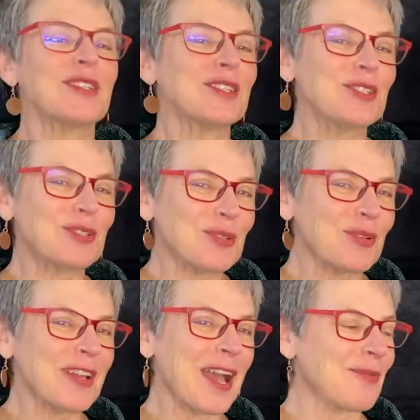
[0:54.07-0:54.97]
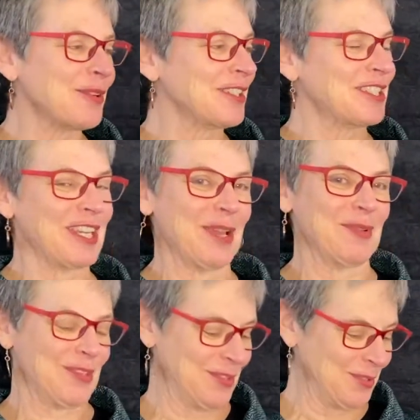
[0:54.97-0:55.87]
story I want to share
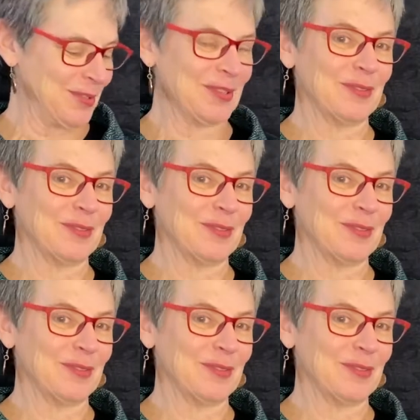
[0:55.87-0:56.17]
with you